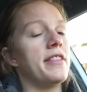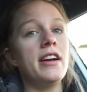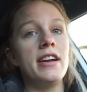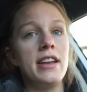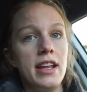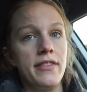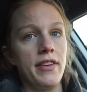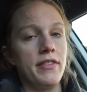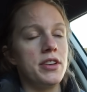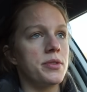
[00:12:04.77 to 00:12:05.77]
if they're in need of
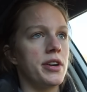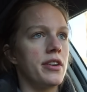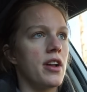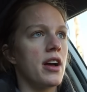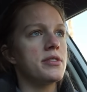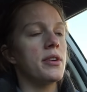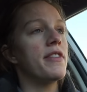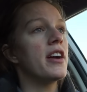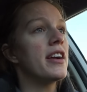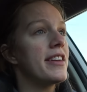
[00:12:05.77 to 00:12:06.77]
inventory or not. So
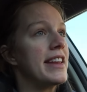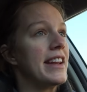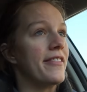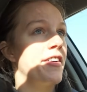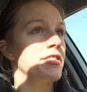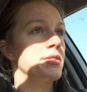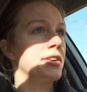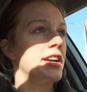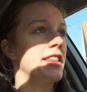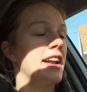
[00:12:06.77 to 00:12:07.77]
if they're in need of
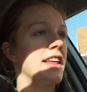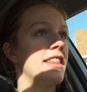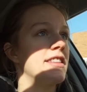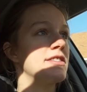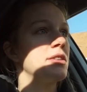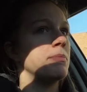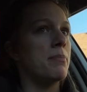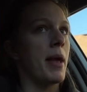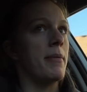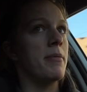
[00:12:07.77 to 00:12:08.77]
inventory, then I think this could
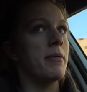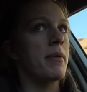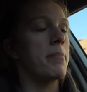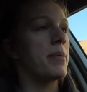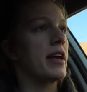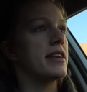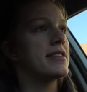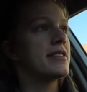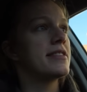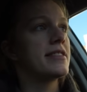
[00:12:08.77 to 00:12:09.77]
maybe be my
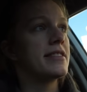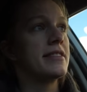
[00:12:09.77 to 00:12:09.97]
biggest